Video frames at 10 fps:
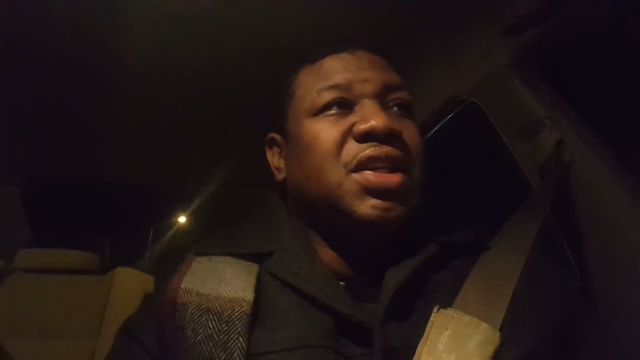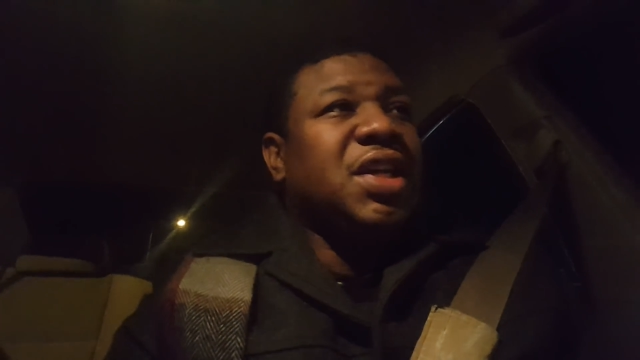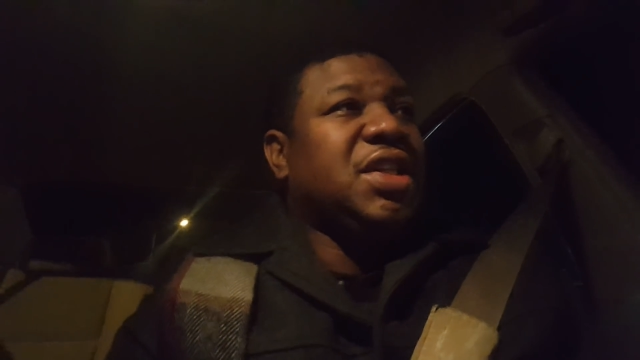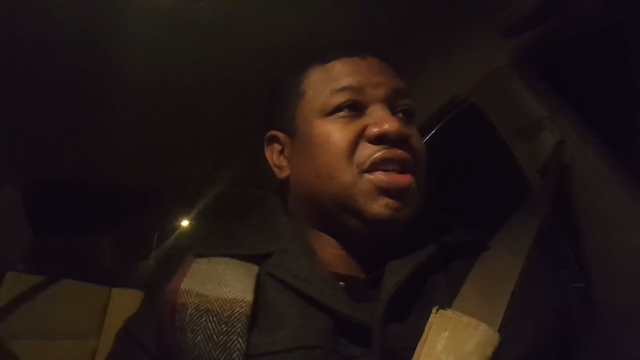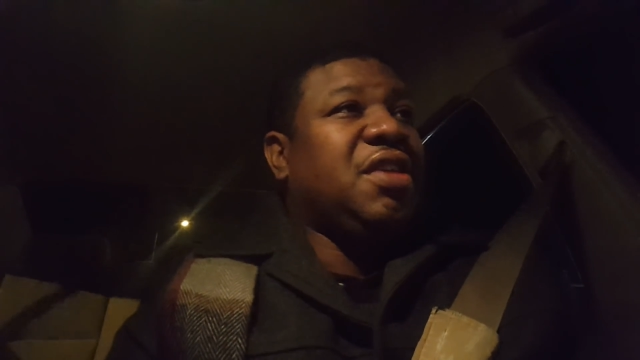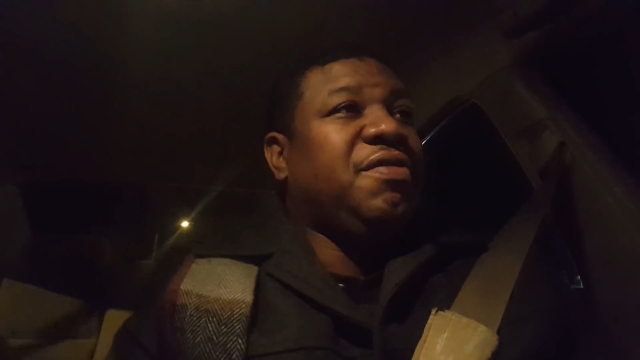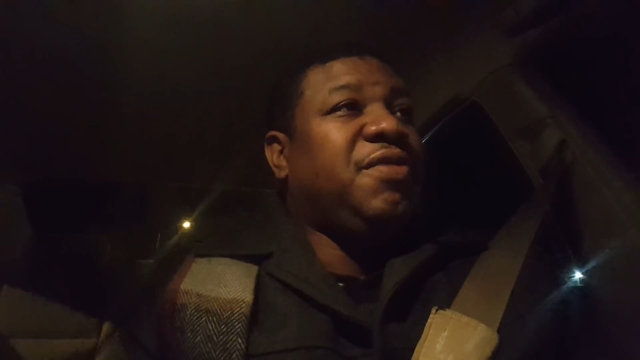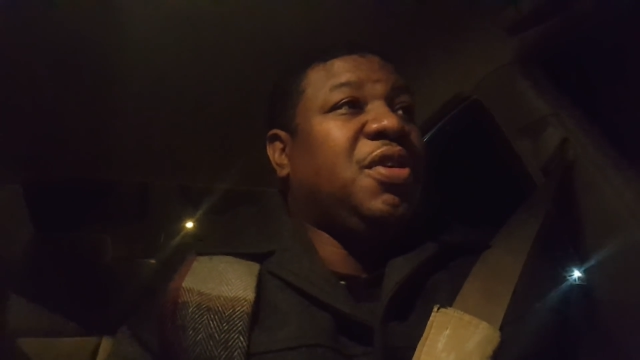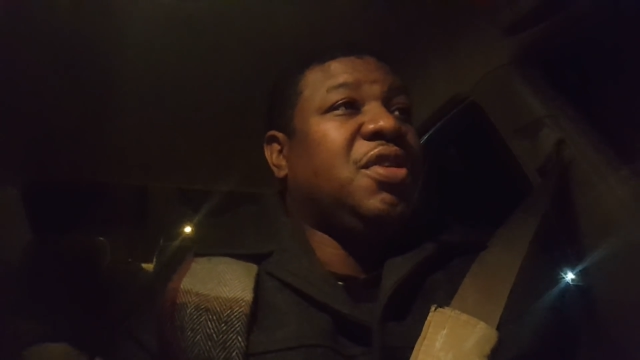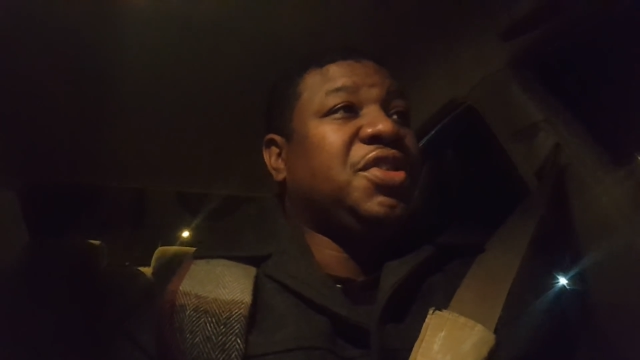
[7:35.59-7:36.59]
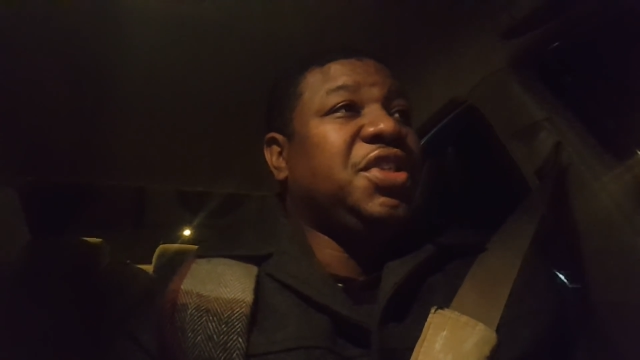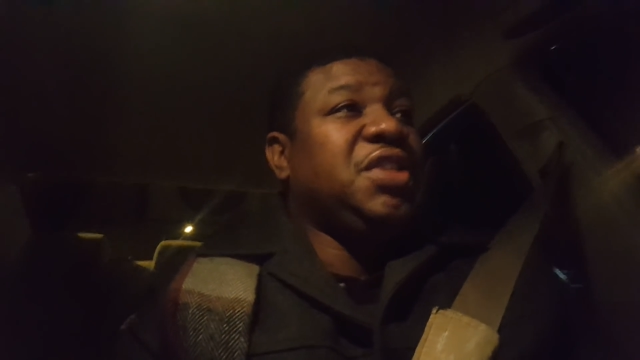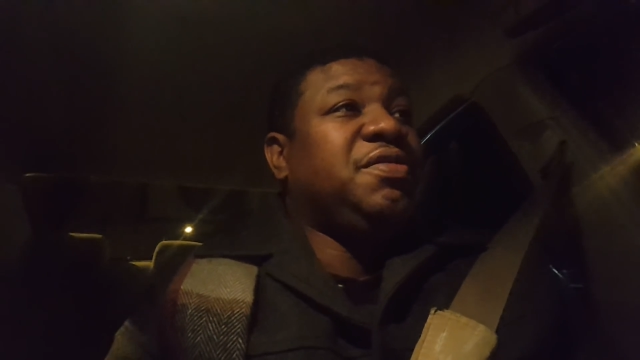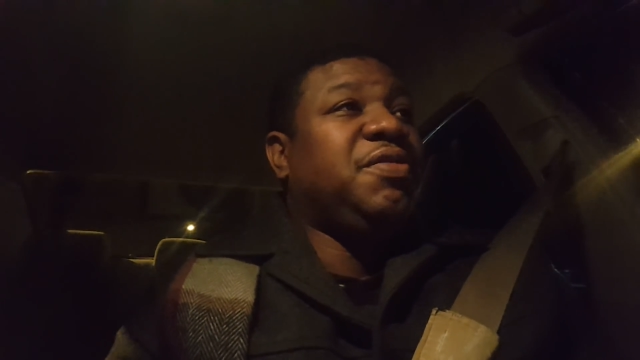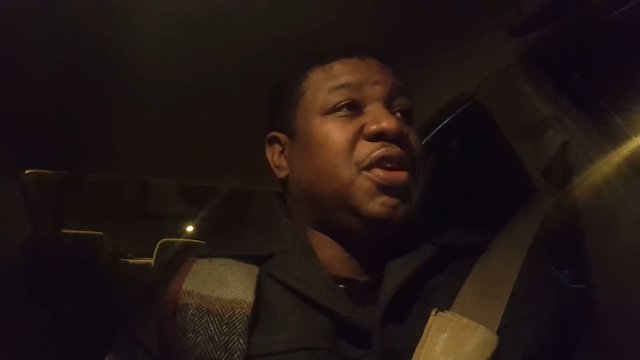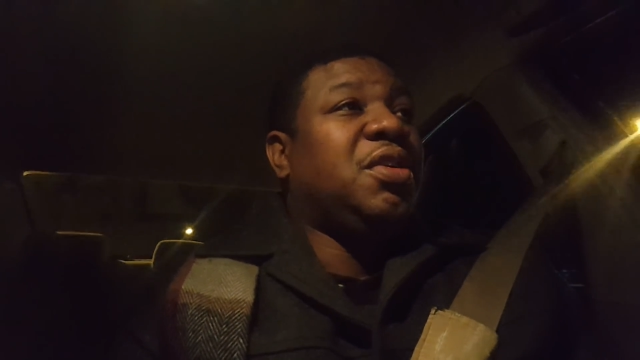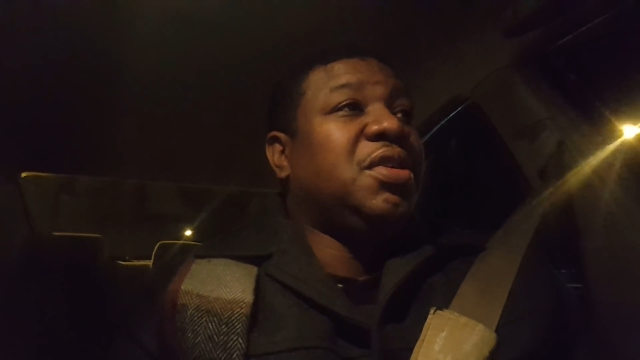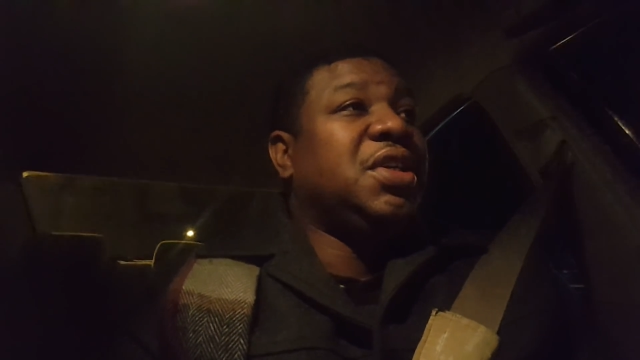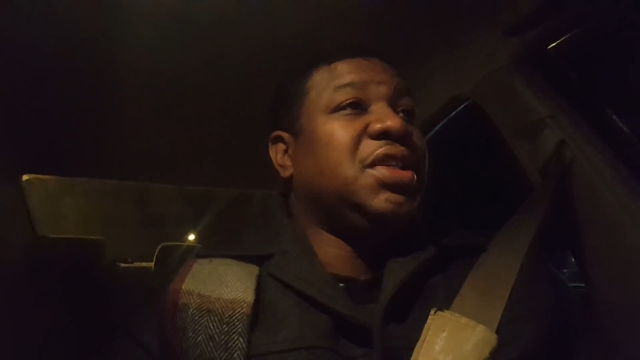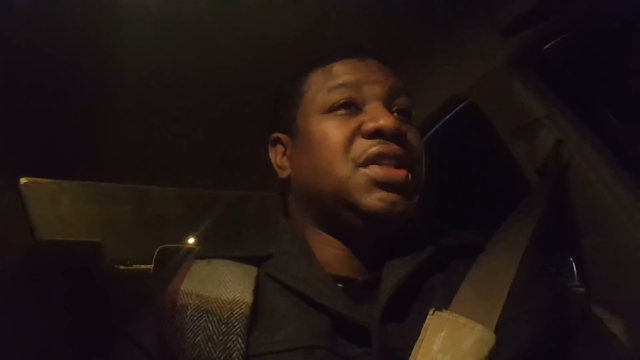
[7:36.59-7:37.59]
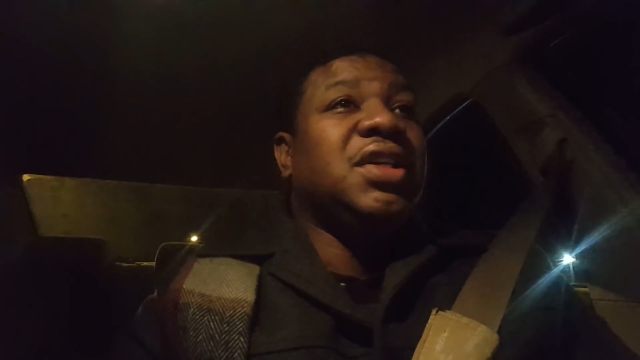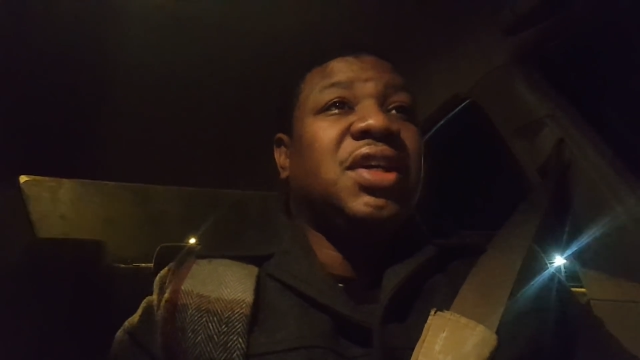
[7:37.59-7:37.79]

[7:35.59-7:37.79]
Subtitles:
that's how far she's fallen.